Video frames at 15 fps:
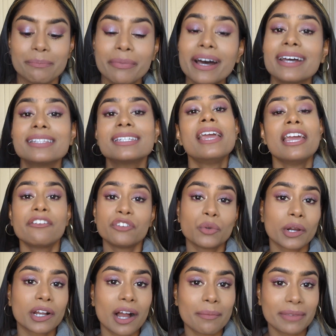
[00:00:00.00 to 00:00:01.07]
But if you're
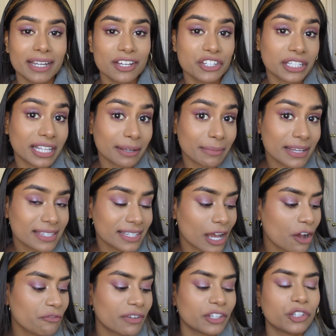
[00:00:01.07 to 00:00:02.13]
a combination like
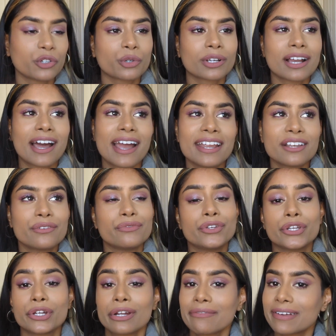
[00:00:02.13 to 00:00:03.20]
myself and you're kind of
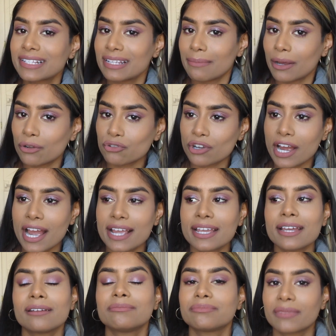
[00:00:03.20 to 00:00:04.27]
nervous about trying
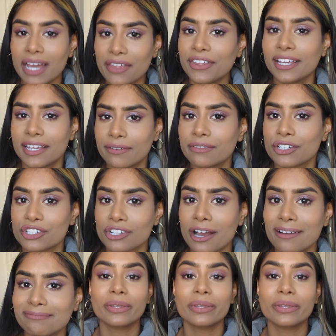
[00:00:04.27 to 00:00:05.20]
it, I think give it a shot.